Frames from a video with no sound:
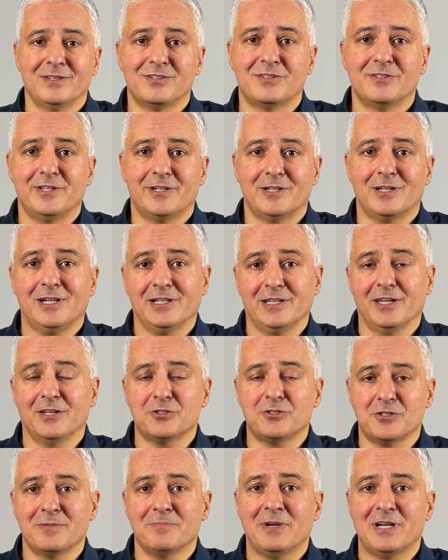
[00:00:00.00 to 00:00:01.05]
and there
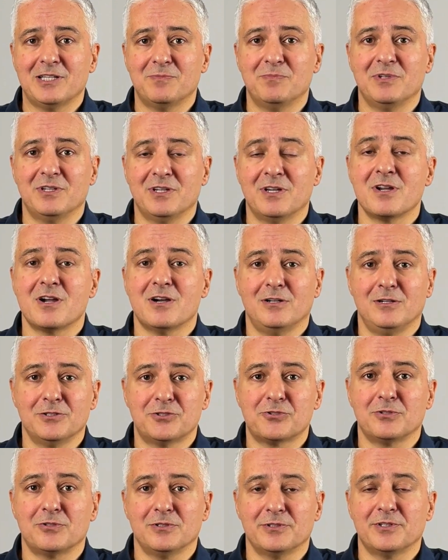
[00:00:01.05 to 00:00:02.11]
actually might be
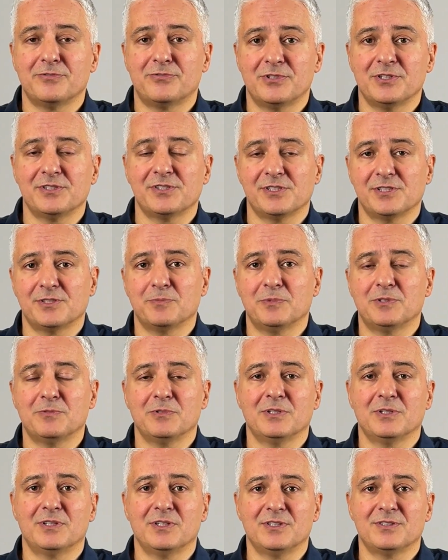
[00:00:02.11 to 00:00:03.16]
cultural differences
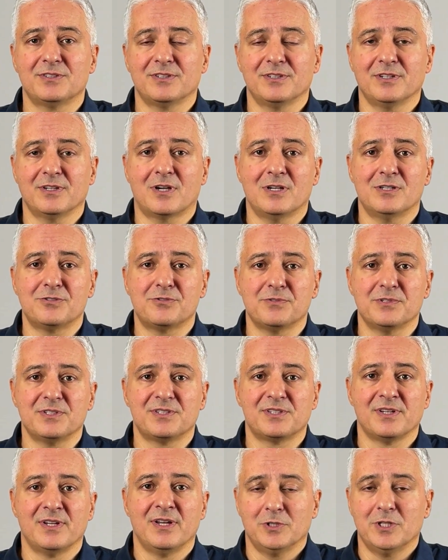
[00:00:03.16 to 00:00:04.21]
between these
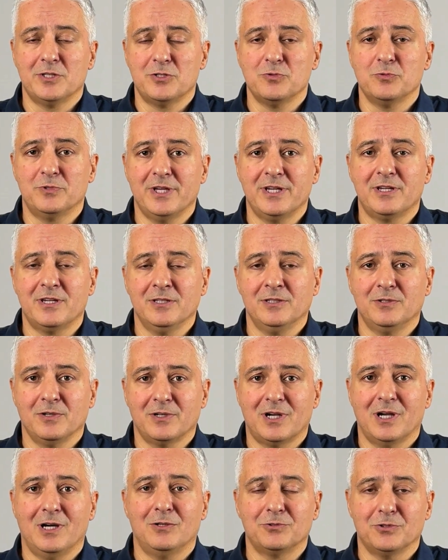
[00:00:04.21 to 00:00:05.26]
countries, so that you take
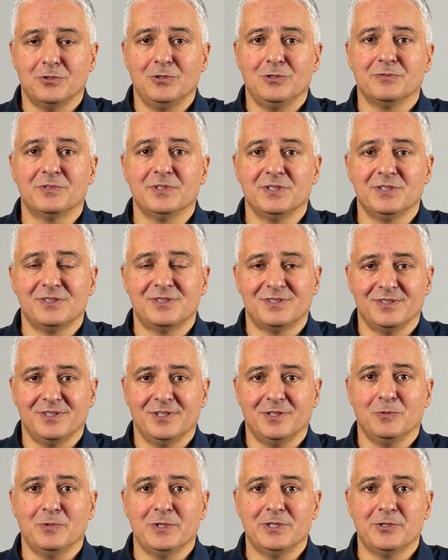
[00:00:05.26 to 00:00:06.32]
into account all of these
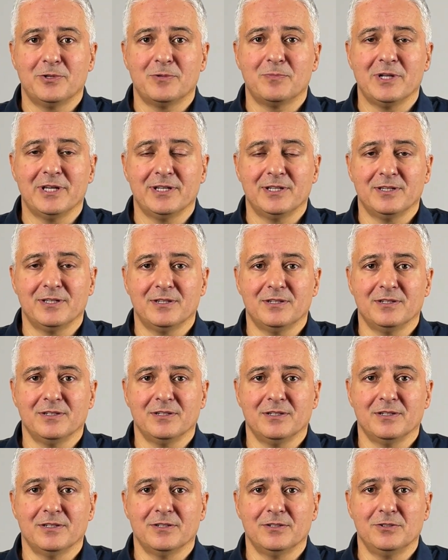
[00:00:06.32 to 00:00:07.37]
when you're planning
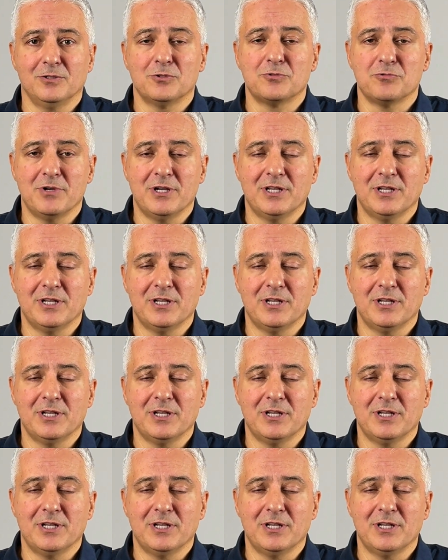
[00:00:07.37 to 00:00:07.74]
your